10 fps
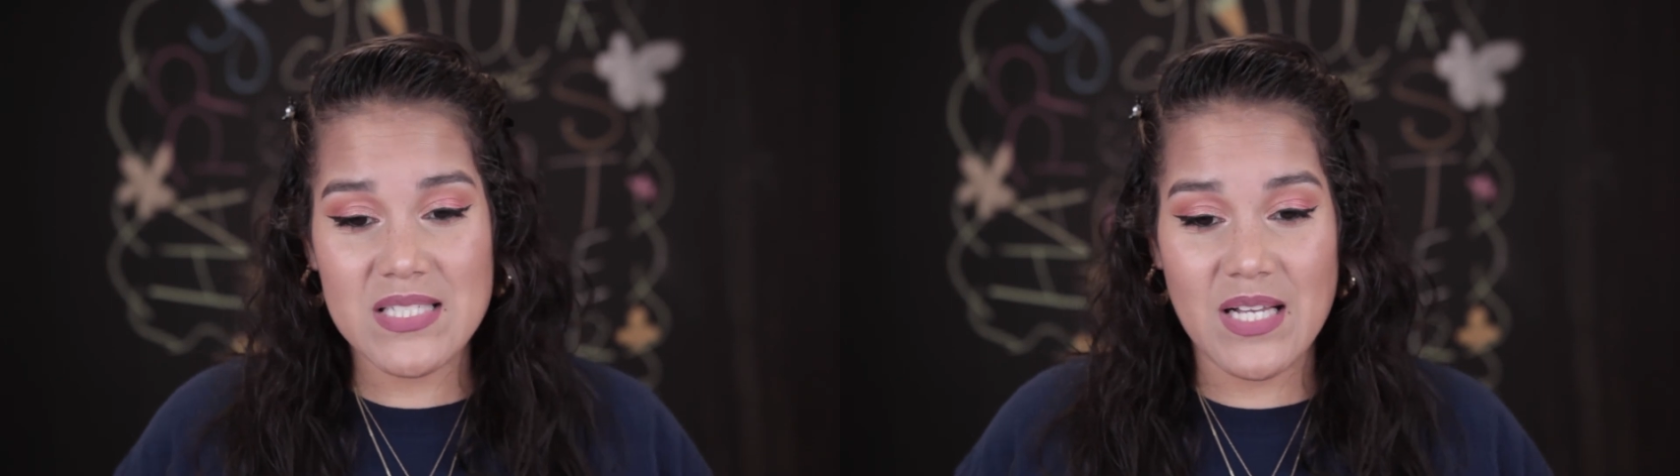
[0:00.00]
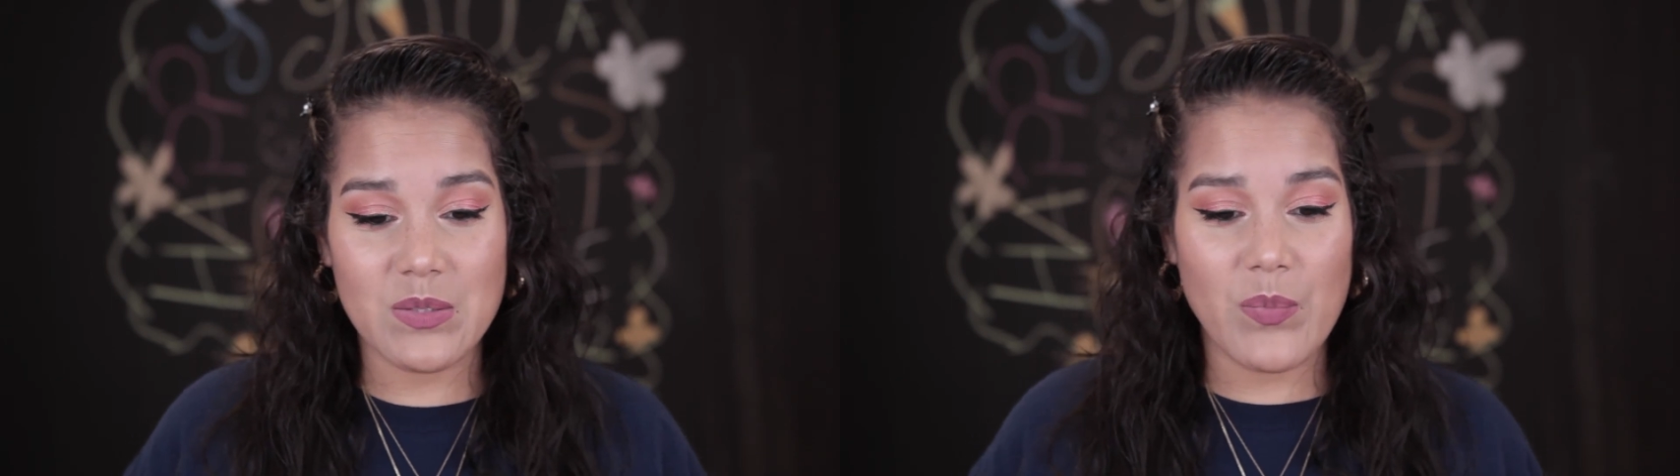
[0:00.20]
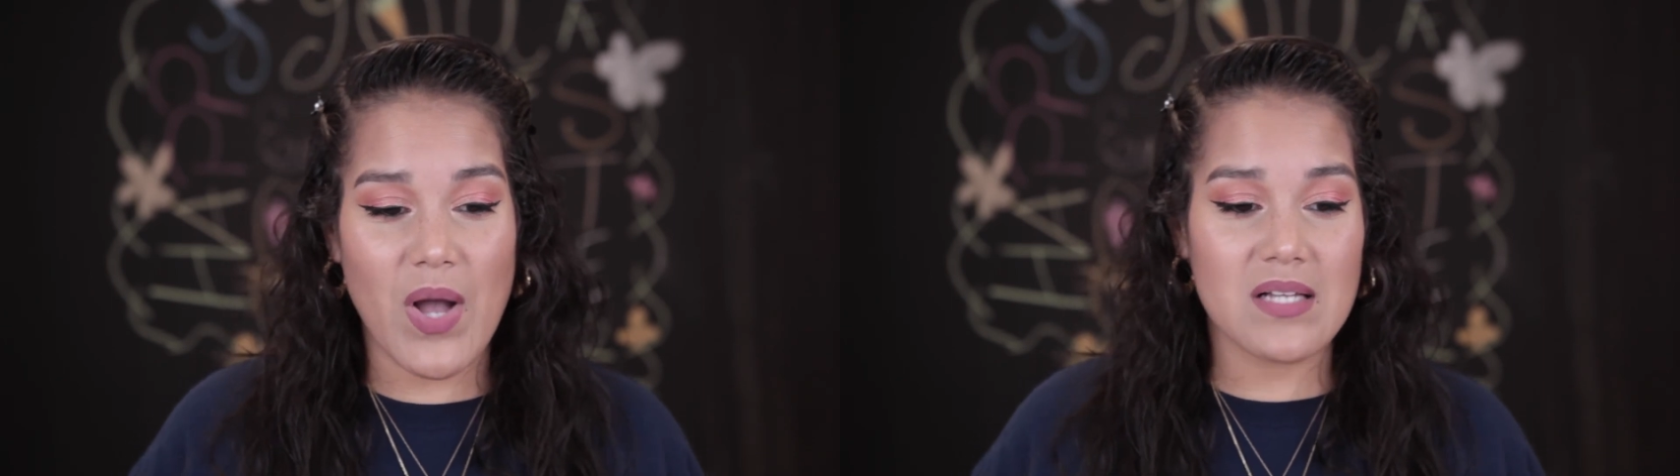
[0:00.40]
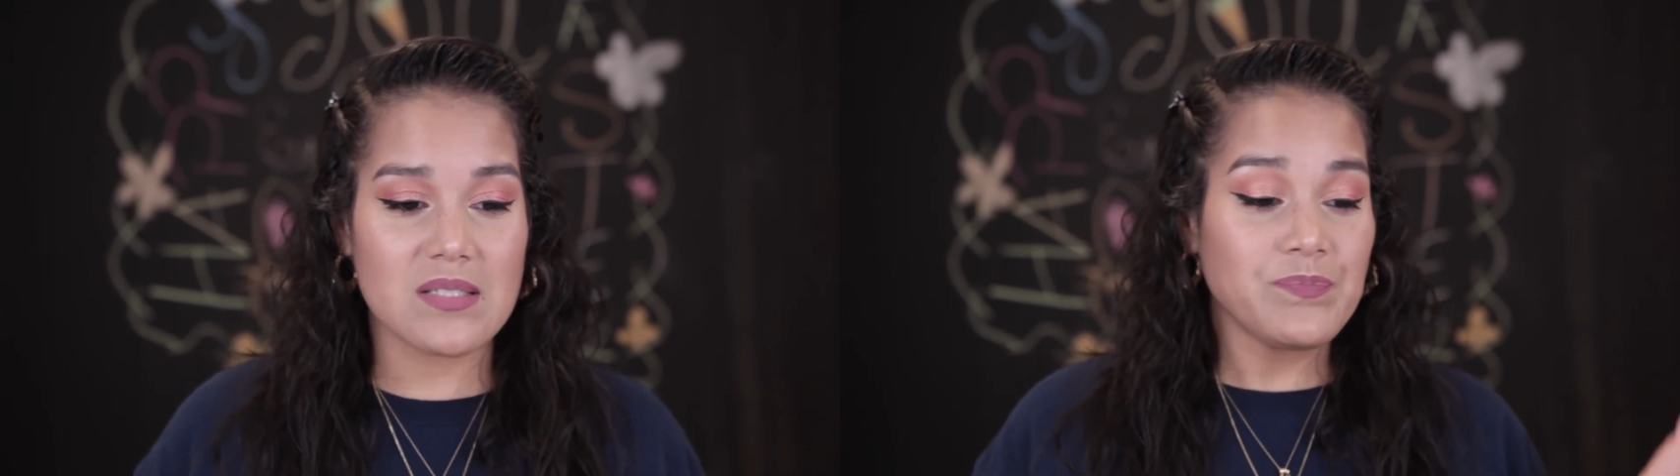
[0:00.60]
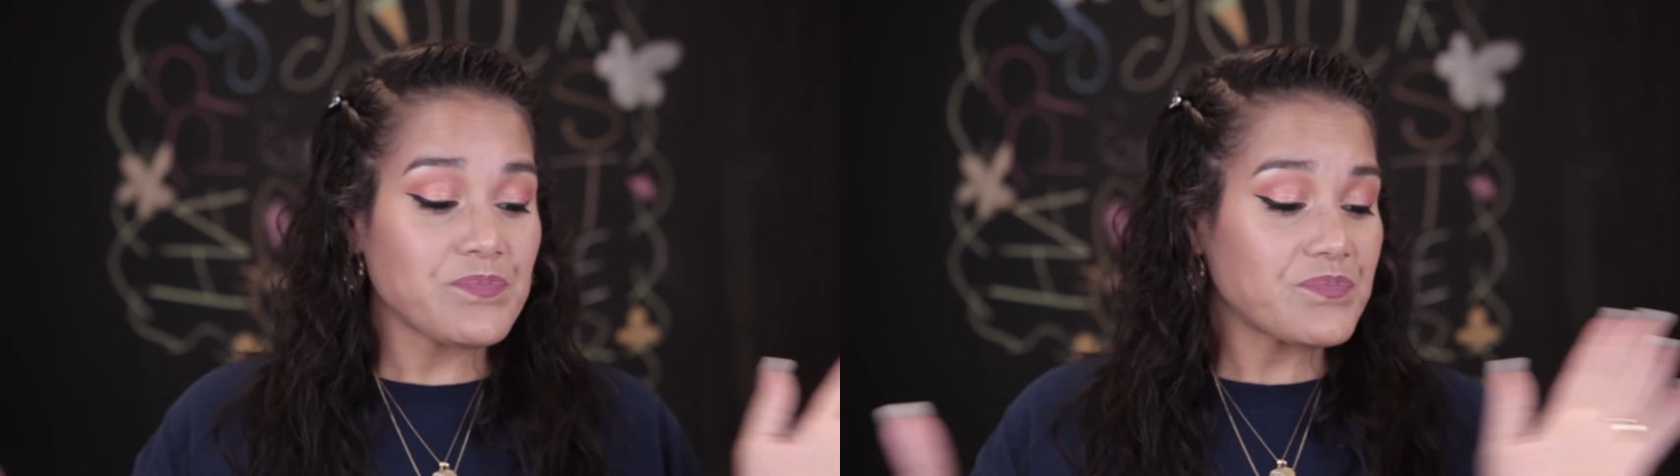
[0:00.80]
out the
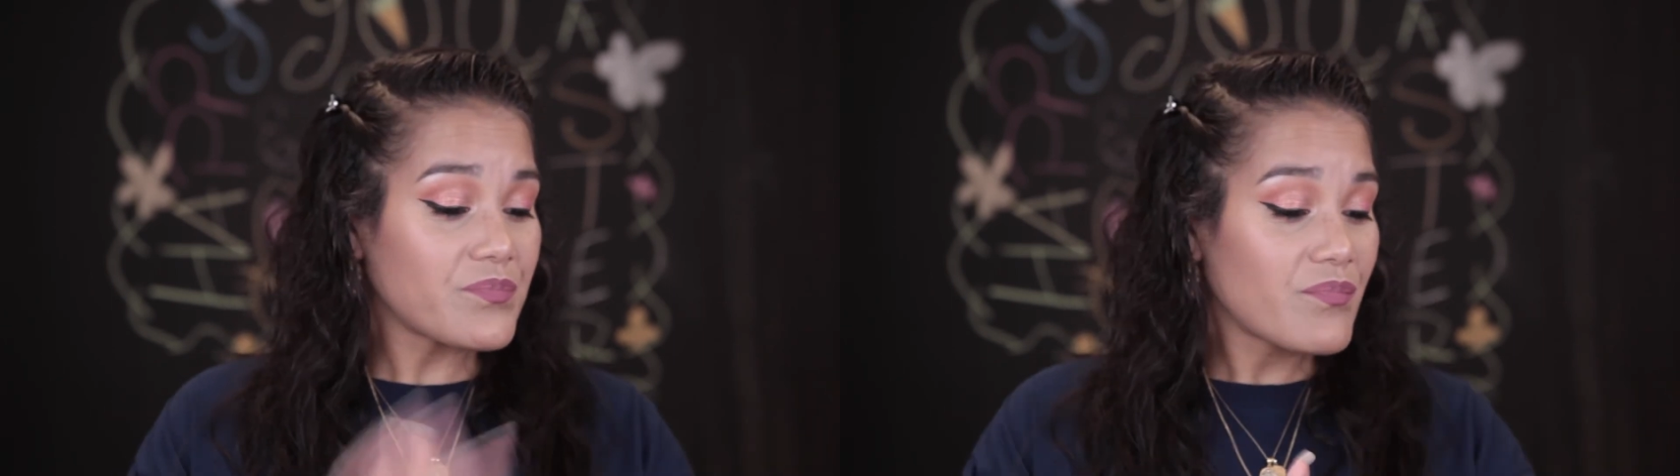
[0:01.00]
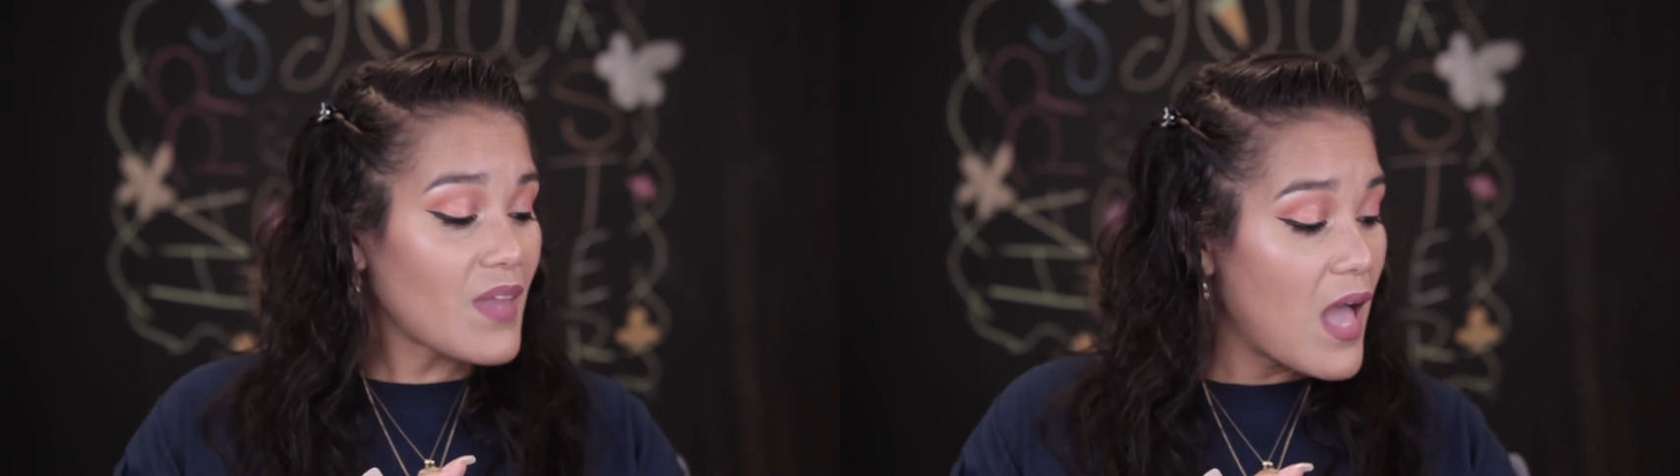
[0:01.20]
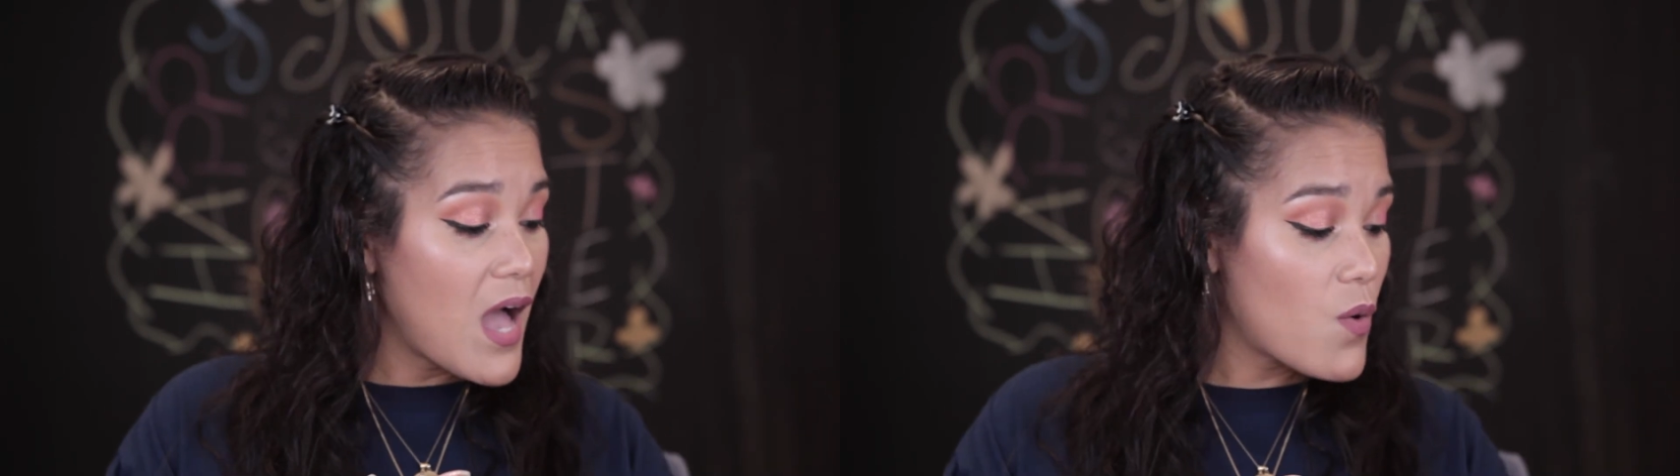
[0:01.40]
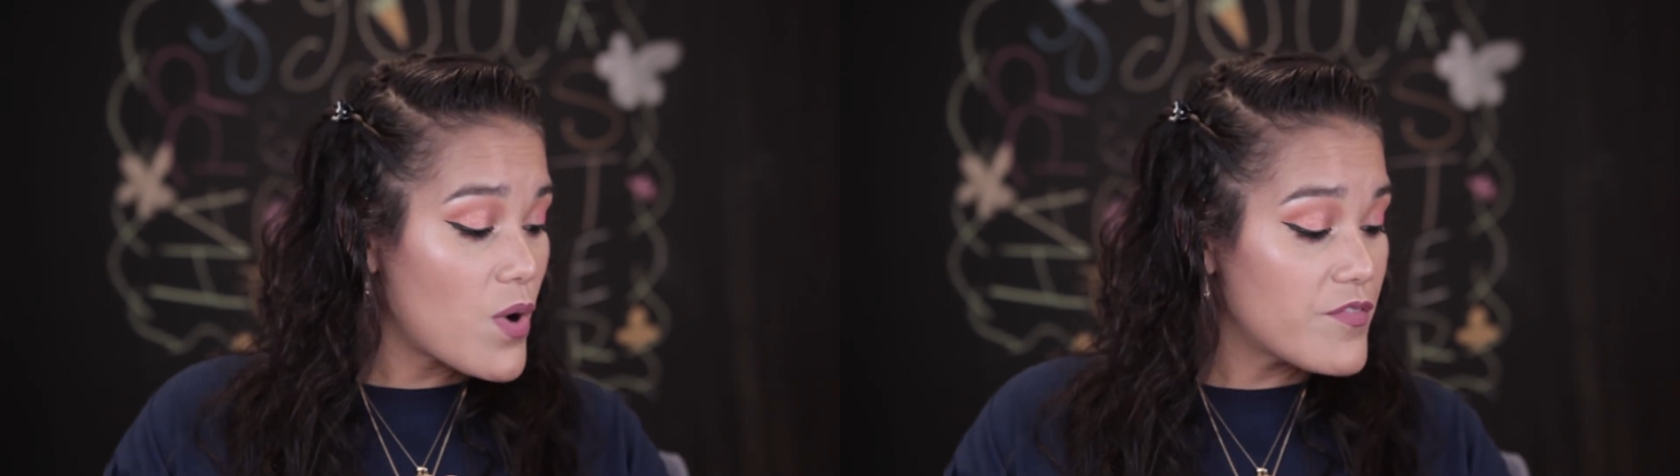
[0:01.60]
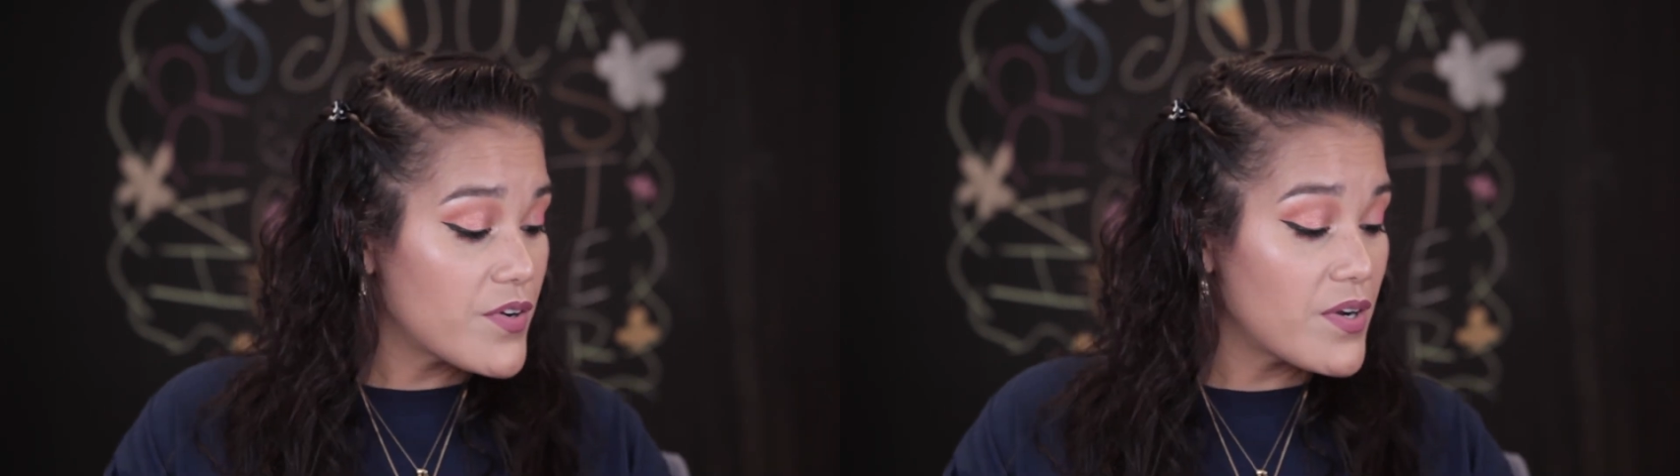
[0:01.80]
box.
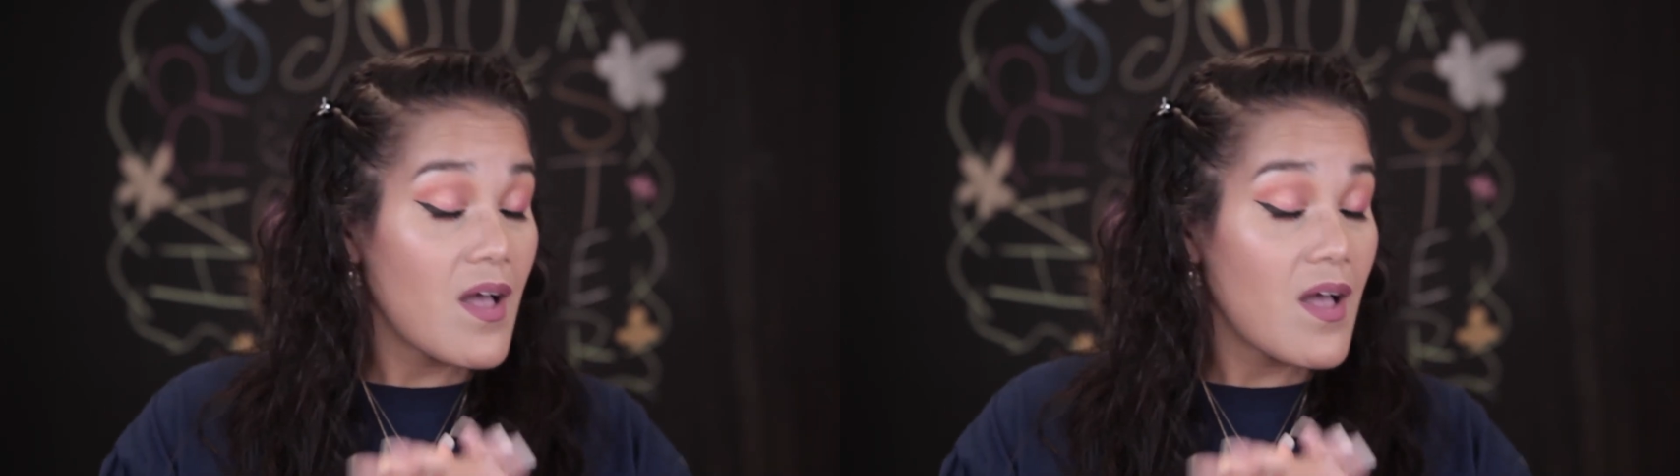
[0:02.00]
However,